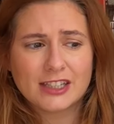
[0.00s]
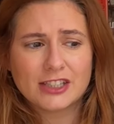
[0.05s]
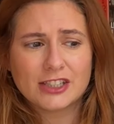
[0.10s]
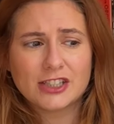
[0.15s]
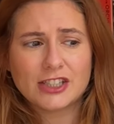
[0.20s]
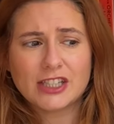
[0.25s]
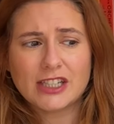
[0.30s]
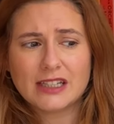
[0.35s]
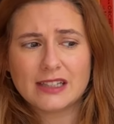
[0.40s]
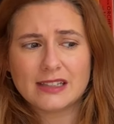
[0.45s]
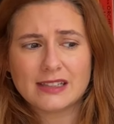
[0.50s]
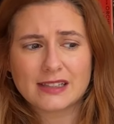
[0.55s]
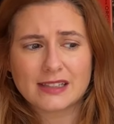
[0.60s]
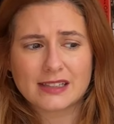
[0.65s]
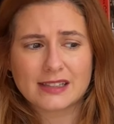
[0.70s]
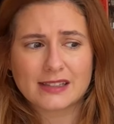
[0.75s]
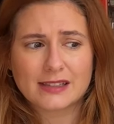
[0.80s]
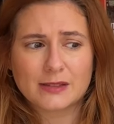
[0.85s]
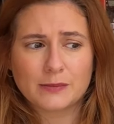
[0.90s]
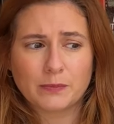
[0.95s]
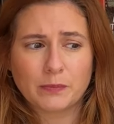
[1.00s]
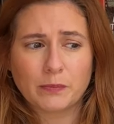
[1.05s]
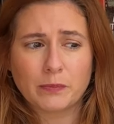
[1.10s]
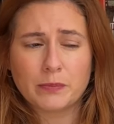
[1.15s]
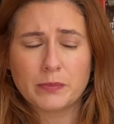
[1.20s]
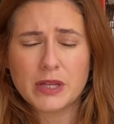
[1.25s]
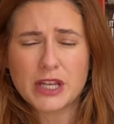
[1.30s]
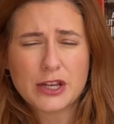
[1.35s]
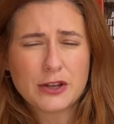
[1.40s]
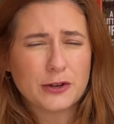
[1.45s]
She's this
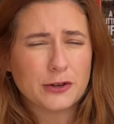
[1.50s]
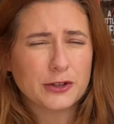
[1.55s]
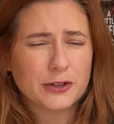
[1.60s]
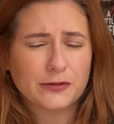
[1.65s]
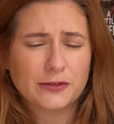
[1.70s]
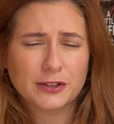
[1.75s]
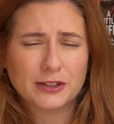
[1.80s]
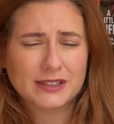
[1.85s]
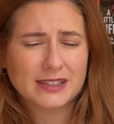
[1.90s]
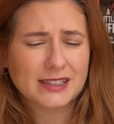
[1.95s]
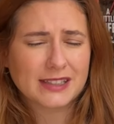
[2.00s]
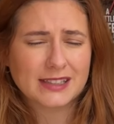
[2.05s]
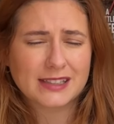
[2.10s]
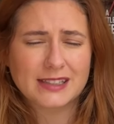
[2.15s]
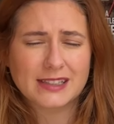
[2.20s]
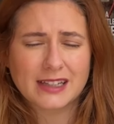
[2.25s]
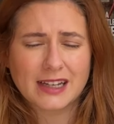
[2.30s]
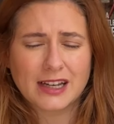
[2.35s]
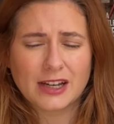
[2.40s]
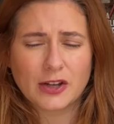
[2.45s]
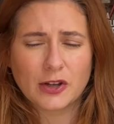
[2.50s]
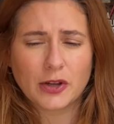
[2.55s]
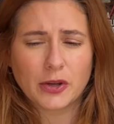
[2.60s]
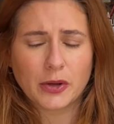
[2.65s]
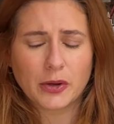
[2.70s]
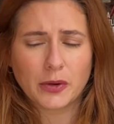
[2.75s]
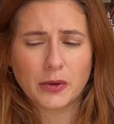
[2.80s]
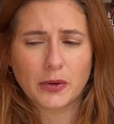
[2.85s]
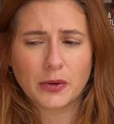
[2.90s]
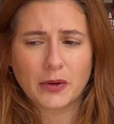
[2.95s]
beautiful sister
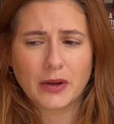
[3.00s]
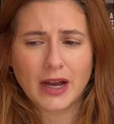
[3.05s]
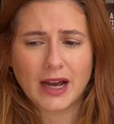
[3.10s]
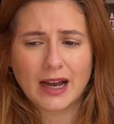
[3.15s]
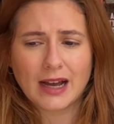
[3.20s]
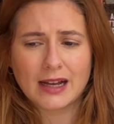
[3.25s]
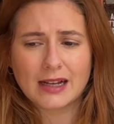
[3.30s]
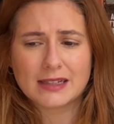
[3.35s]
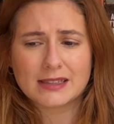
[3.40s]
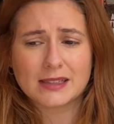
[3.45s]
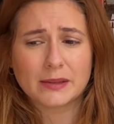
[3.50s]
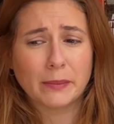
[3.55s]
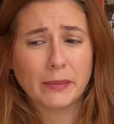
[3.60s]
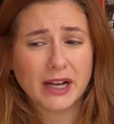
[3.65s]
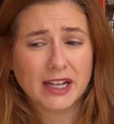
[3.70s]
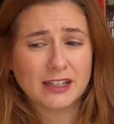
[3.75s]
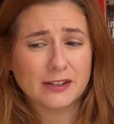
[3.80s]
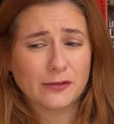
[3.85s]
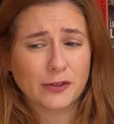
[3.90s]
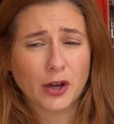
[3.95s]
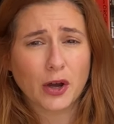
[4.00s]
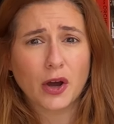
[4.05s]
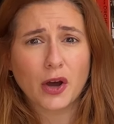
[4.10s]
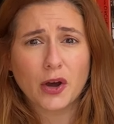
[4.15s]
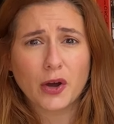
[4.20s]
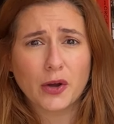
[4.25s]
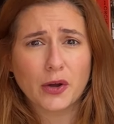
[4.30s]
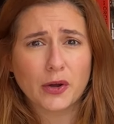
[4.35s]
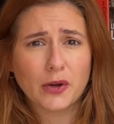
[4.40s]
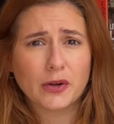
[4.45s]
who has a mind of her
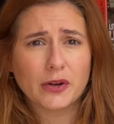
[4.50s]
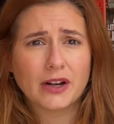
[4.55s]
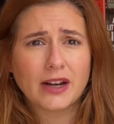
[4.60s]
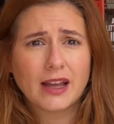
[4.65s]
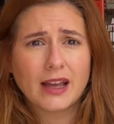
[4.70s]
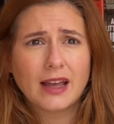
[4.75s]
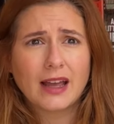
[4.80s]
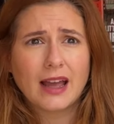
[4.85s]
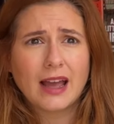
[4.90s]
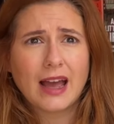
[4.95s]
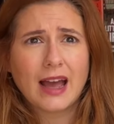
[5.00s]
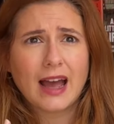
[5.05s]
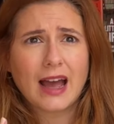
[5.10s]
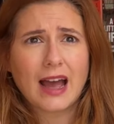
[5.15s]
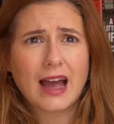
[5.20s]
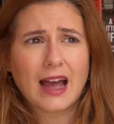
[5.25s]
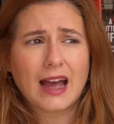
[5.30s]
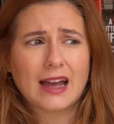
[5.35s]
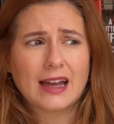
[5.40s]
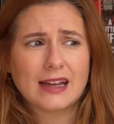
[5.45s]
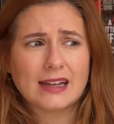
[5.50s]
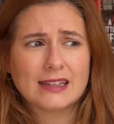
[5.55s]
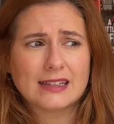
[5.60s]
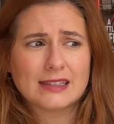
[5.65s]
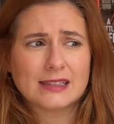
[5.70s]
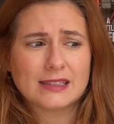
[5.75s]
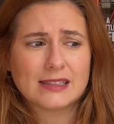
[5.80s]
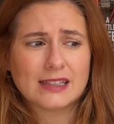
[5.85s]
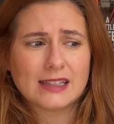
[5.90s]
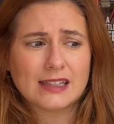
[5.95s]
own
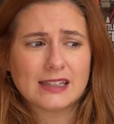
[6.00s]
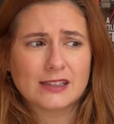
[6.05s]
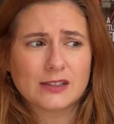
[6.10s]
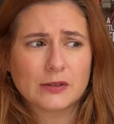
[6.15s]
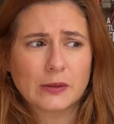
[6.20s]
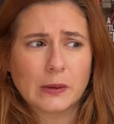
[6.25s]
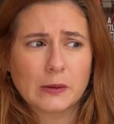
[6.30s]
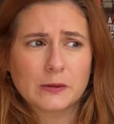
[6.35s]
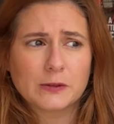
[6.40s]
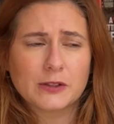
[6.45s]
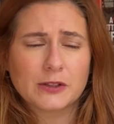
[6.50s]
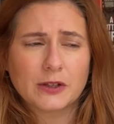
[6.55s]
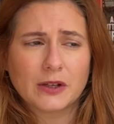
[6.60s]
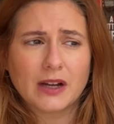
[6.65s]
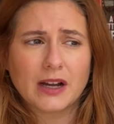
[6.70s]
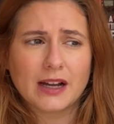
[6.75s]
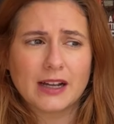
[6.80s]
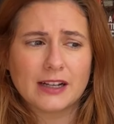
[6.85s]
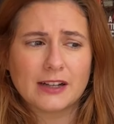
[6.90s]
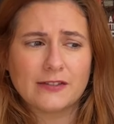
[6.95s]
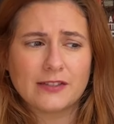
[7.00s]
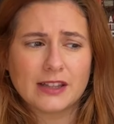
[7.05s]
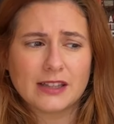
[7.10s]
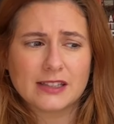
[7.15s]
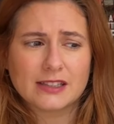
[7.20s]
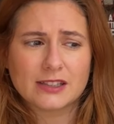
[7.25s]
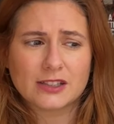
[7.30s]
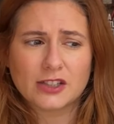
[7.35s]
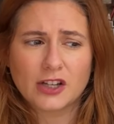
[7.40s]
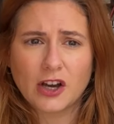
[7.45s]
and is also kind of in
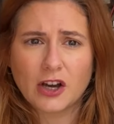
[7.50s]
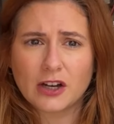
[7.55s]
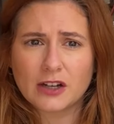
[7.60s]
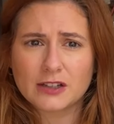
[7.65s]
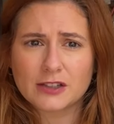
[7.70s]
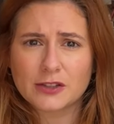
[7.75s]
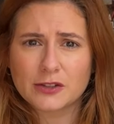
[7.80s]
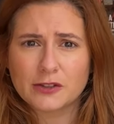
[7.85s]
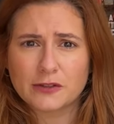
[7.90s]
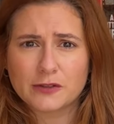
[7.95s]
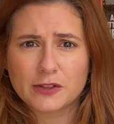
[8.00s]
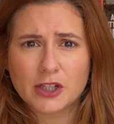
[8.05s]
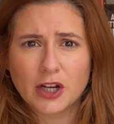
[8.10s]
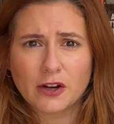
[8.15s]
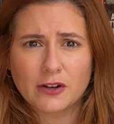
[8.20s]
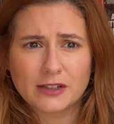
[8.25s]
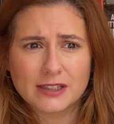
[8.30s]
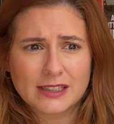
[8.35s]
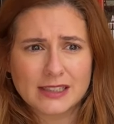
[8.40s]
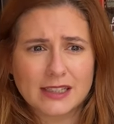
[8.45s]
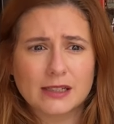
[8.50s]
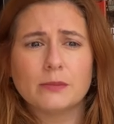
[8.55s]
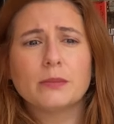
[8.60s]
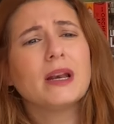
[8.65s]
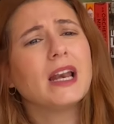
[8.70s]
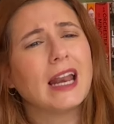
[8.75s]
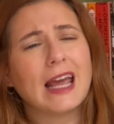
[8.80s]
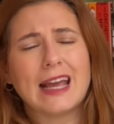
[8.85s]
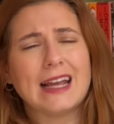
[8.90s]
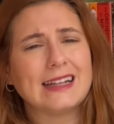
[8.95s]
this dark, sort of torrented
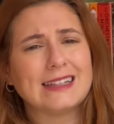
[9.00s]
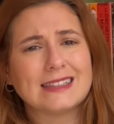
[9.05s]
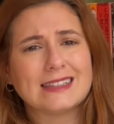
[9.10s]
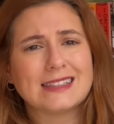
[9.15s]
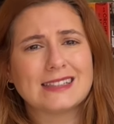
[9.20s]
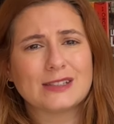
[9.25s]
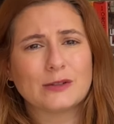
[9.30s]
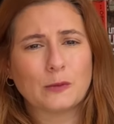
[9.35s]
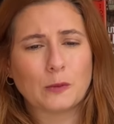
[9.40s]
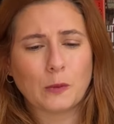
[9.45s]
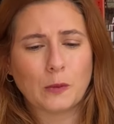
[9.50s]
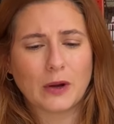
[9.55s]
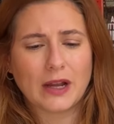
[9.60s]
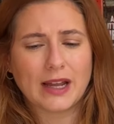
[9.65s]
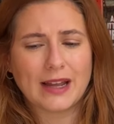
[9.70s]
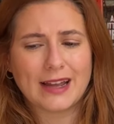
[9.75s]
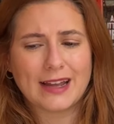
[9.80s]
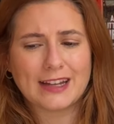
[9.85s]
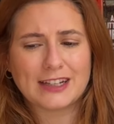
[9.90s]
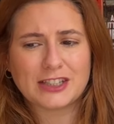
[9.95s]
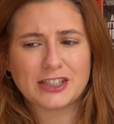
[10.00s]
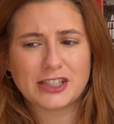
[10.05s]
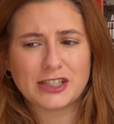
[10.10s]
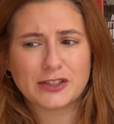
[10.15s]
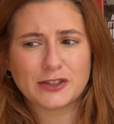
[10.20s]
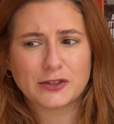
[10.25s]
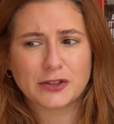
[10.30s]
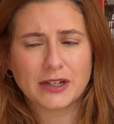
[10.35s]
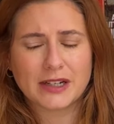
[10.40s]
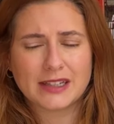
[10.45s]
place where she's
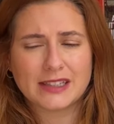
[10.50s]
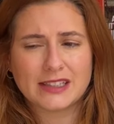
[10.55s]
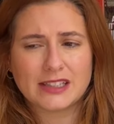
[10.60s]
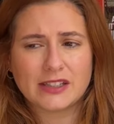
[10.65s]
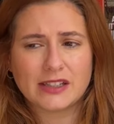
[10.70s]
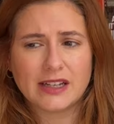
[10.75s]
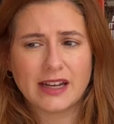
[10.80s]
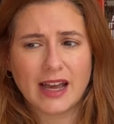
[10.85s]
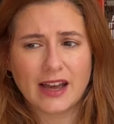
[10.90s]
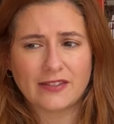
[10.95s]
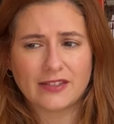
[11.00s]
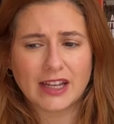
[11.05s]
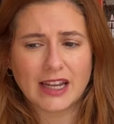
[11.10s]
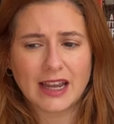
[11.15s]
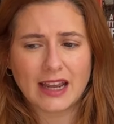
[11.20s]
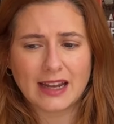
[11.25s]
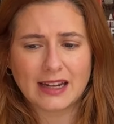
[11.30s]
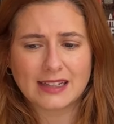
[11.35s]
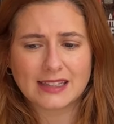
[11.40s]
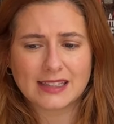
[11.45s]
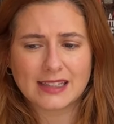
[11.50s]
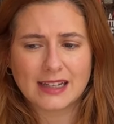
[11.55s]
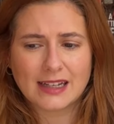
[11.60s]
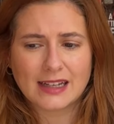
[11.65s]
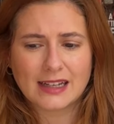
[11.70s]
trying to navigate